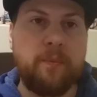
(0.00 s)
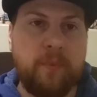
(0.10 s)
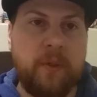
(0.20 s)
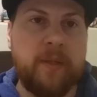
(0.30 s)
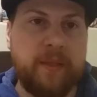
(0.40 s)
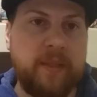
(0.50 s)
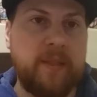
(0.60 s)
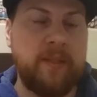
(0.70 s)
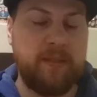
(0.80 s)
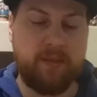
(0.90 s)
but
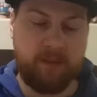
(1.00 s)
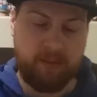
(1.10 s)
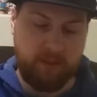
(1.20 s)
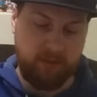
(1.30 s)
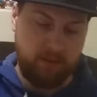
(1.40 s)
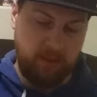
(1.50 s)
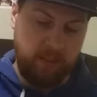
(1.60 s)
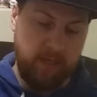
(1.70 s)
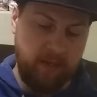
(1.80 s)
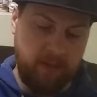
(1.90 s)
it
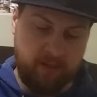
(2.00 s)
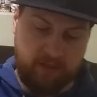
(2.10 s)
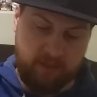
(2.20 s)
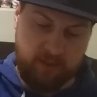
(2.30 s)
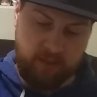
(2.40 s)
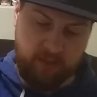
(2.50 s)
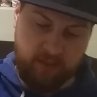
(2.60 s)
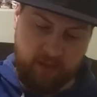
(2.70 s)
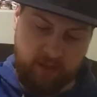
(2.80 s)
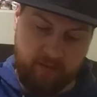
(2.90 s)
does in the taste.
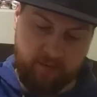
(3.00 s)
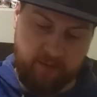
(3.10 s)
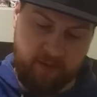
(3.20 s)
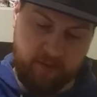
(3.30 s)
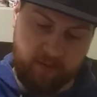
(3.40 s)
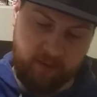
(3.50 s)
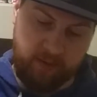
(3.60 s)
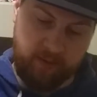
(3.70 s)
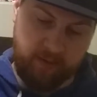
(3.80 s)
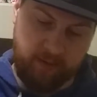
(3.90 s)
I've found
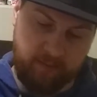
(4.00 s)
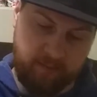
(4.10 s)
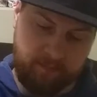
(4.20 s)
lately